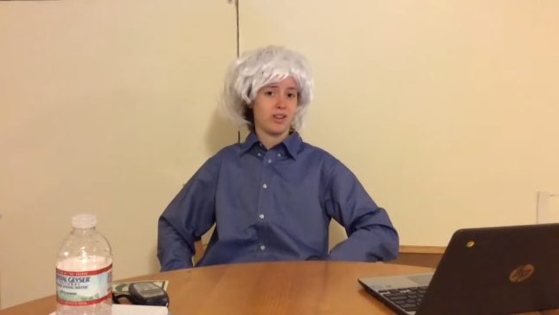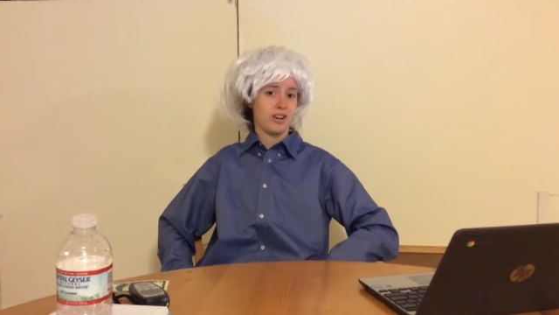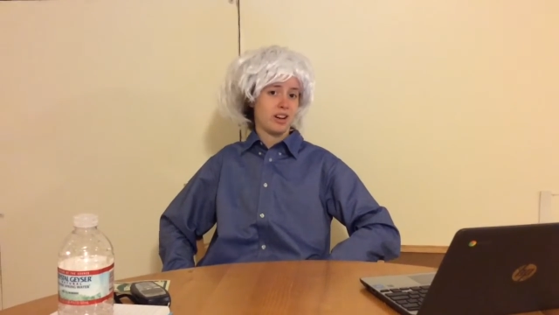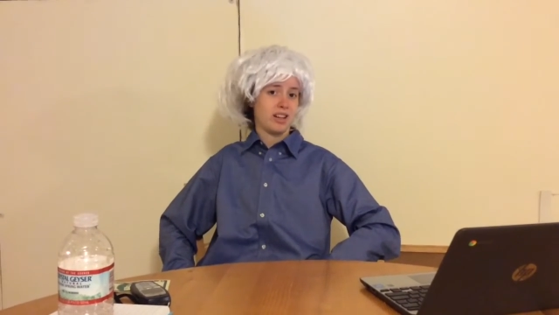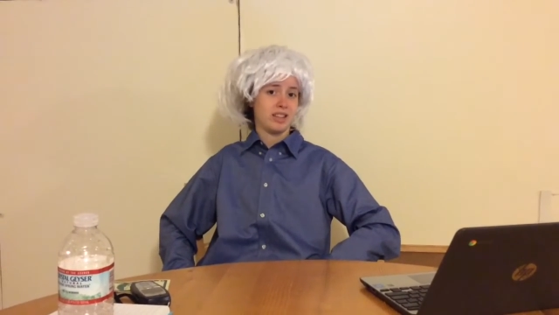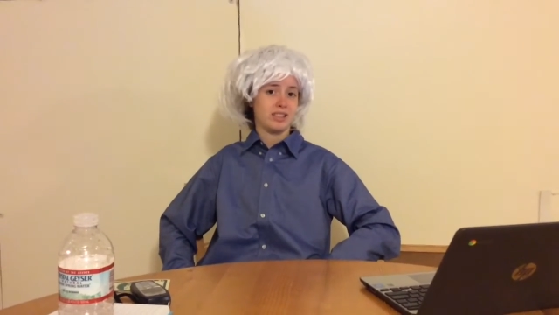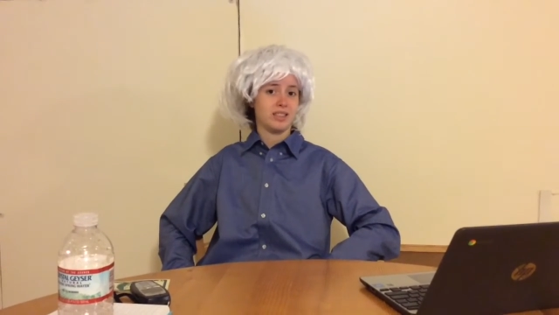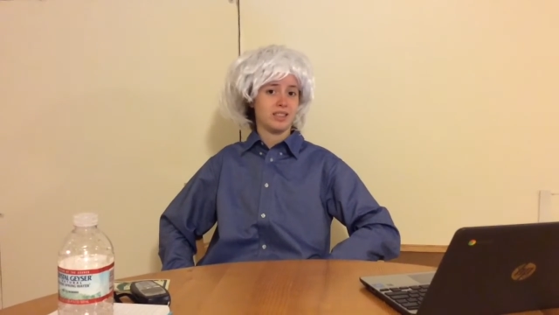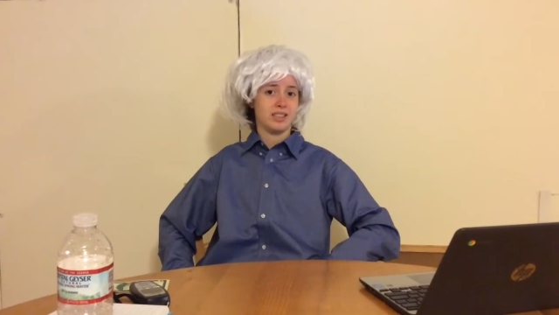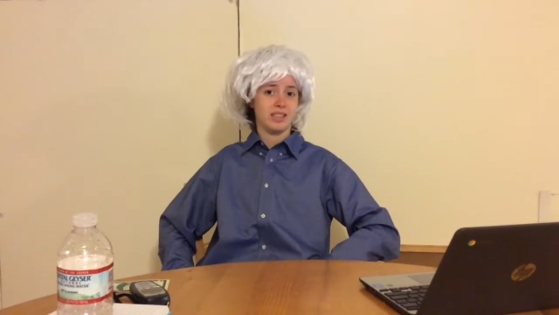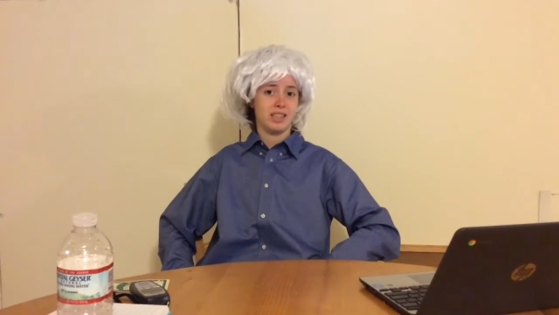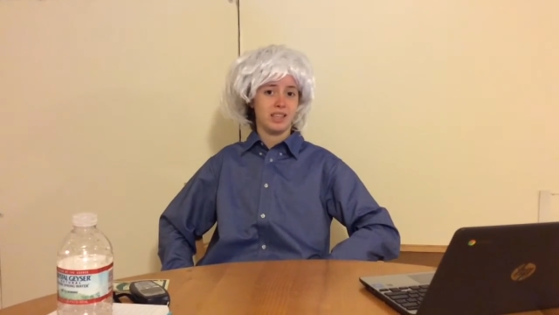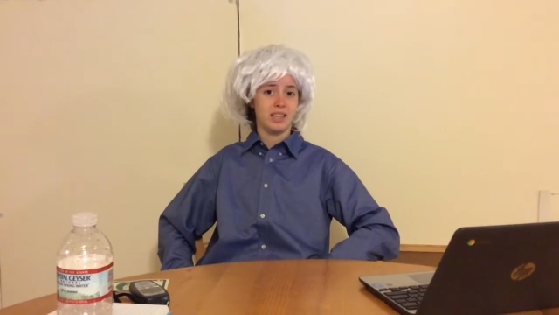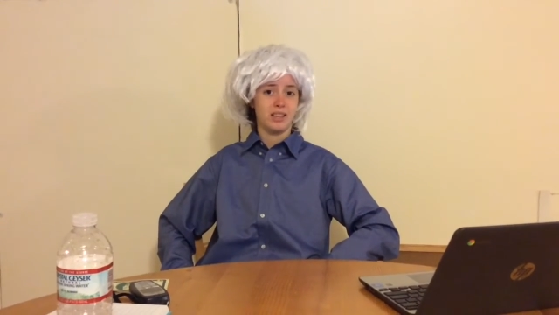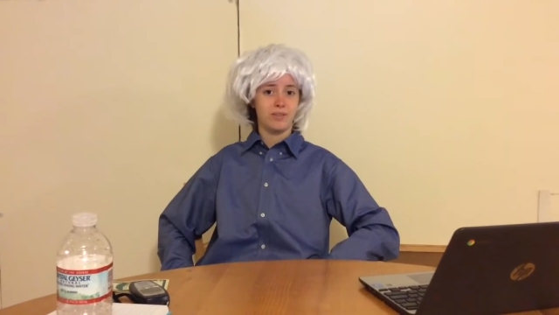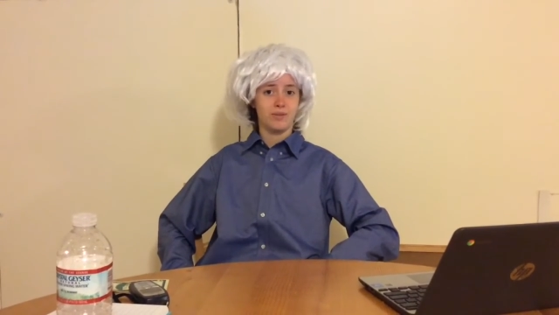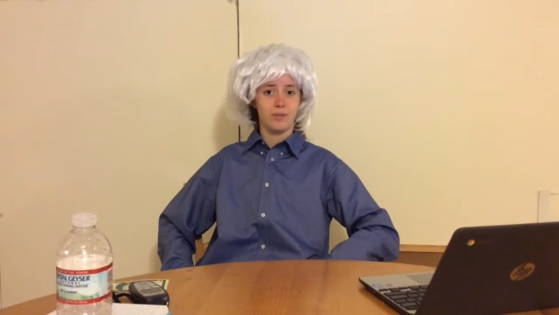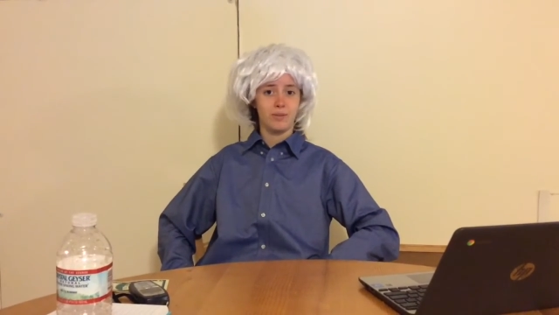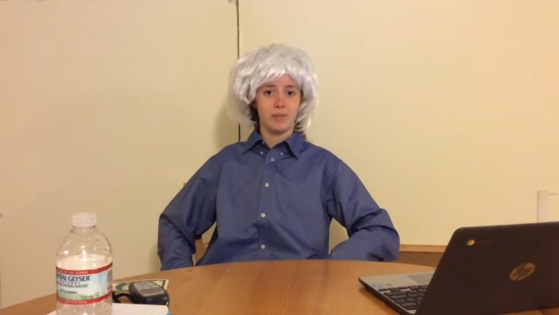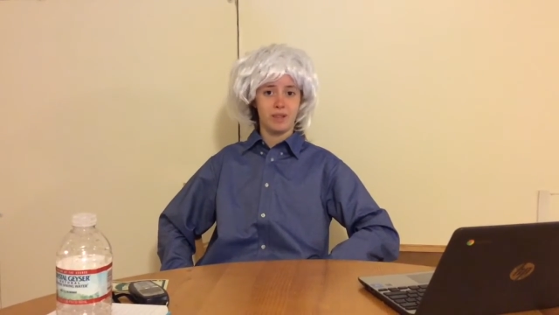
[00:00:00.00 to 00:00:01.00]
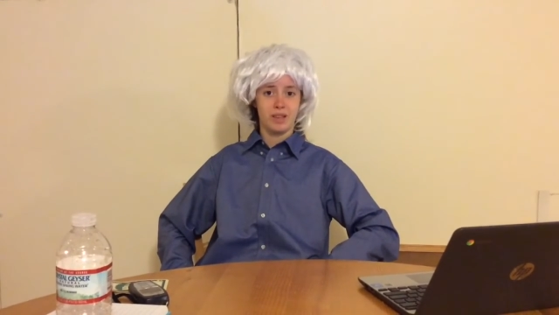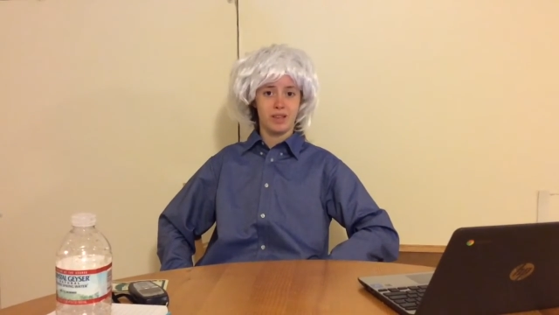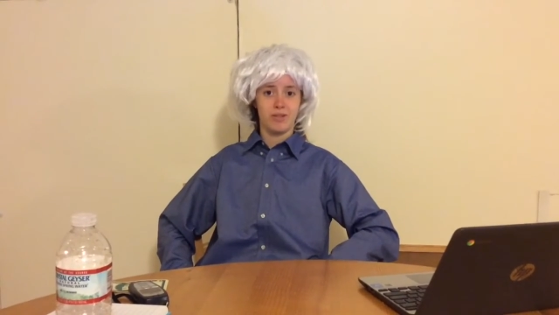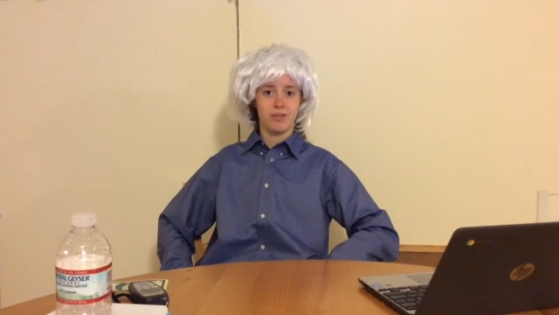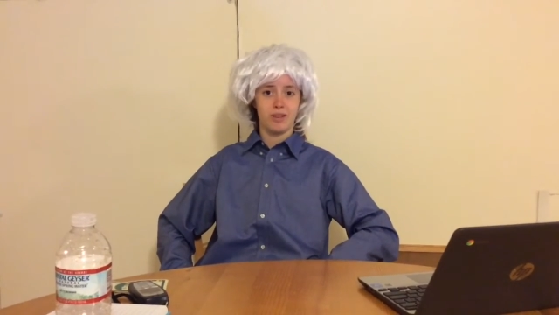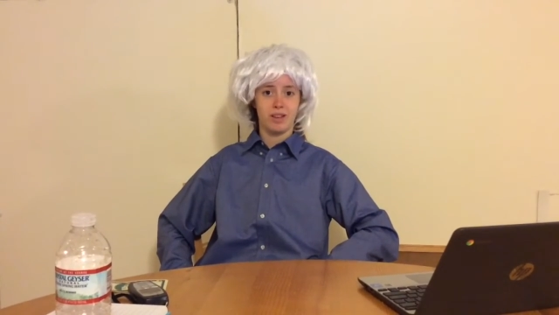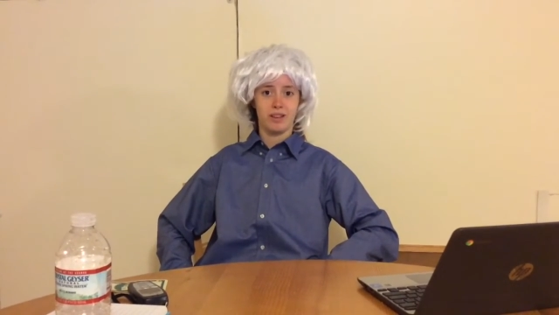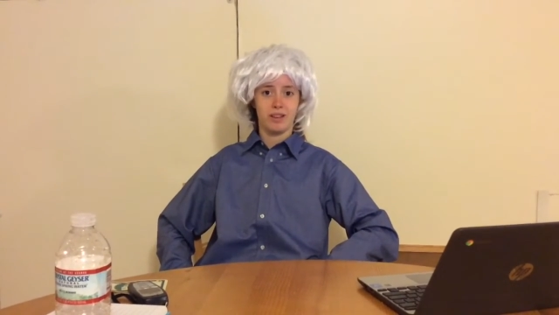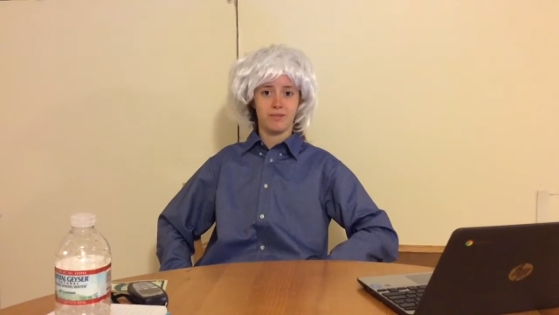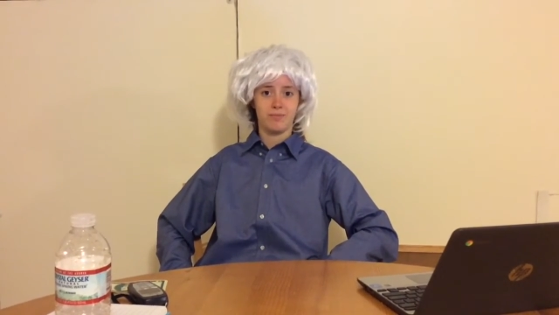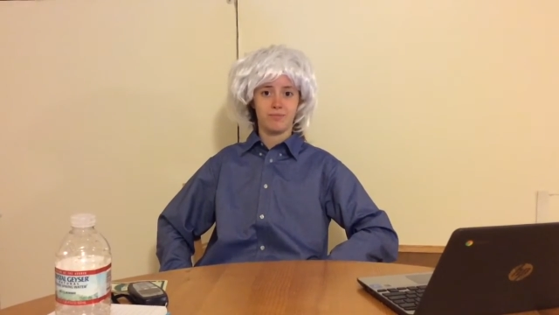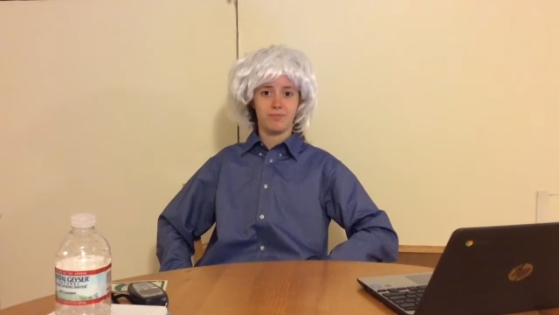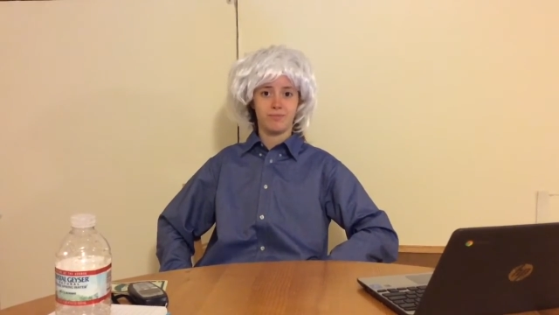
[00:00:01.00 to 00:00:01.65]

already seceded from the Union.